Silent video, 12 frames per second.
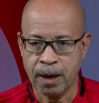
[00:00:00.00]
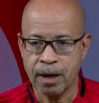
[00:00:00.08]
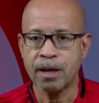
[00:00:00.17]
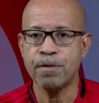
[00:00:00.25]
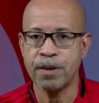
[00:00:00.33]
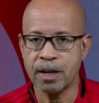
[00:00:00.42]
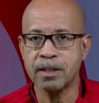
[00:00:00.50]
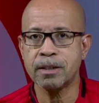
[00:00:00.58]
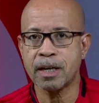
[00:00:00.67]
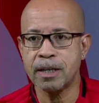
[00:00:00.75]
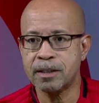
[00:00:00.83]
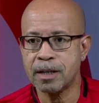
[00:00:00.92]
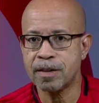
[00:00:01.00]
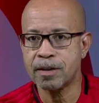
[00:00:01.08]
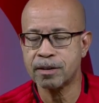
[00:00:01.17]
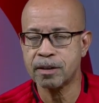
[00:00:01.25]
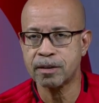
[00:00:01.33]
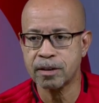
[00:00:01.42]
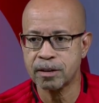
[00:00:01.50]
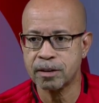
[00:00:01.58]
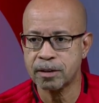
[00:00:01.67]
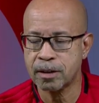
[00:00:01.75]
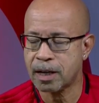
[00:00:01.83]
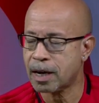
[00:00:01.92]
if he decides that this is
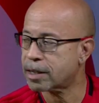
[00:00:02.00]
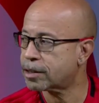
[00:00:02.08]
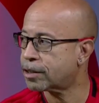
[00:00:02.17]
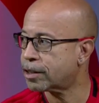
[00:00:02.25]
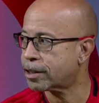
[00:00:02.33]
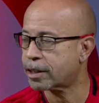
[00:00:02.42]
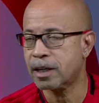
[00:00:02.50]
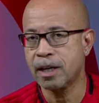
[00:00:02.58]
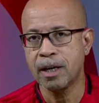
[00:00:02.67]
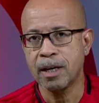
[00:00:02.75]
his last year